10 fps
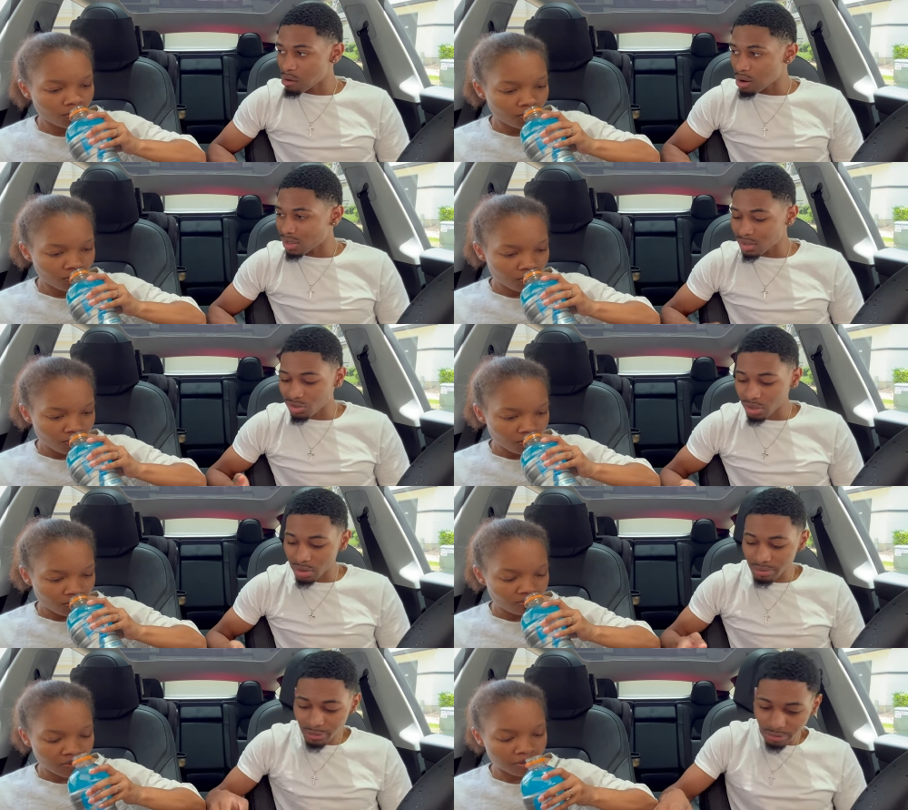Speaker 1: I just
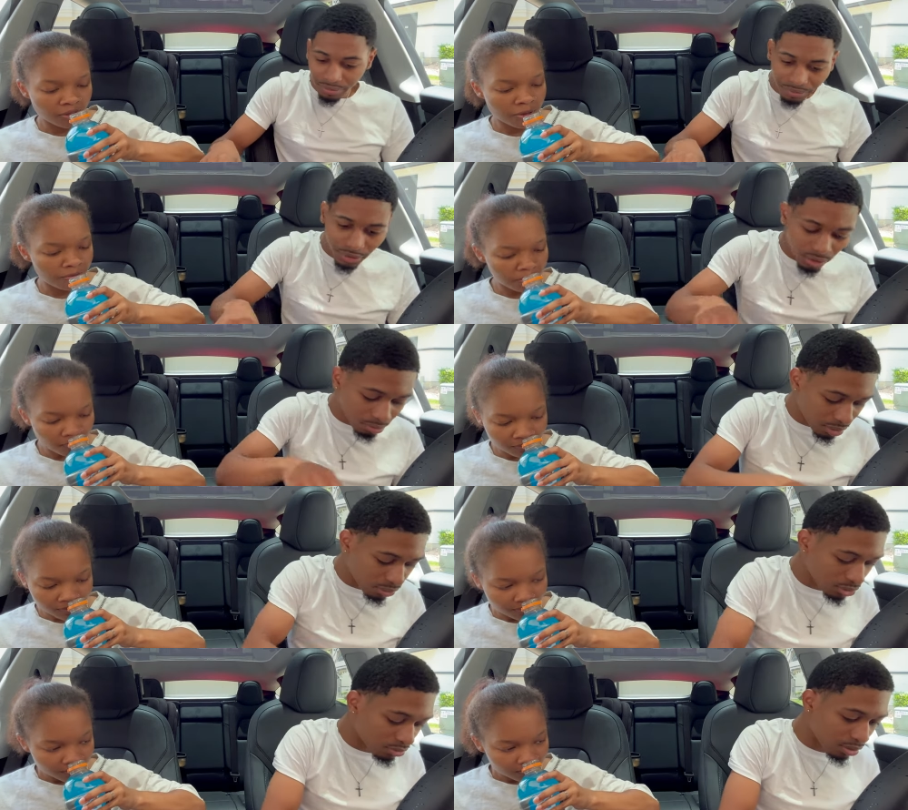drank. I ain't playing
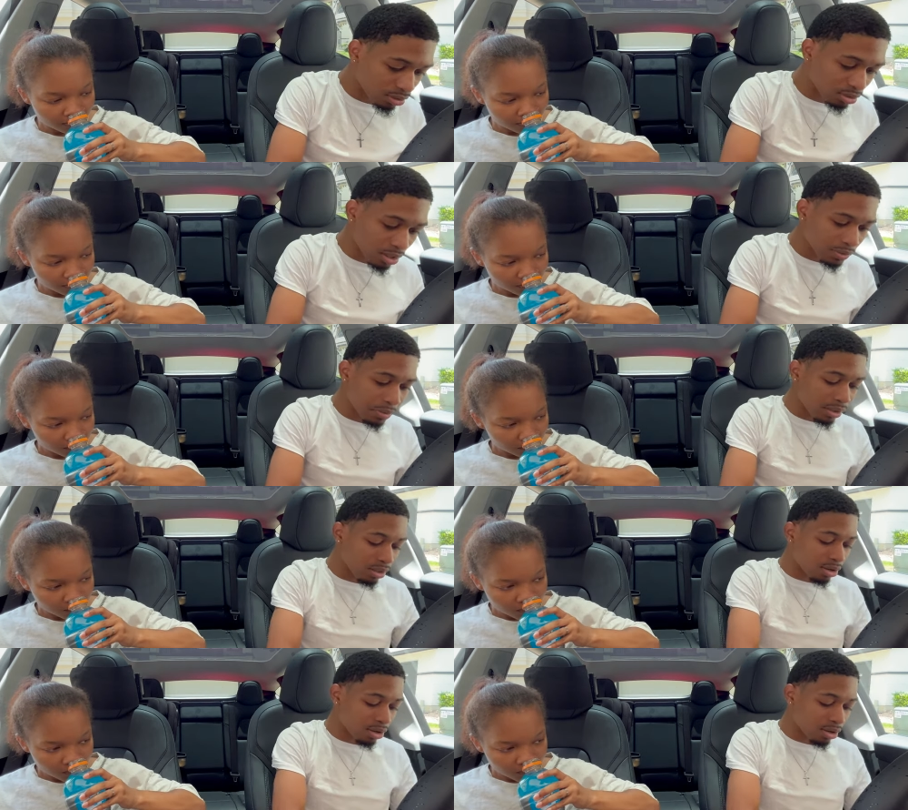with you, bro. Stop spitting in the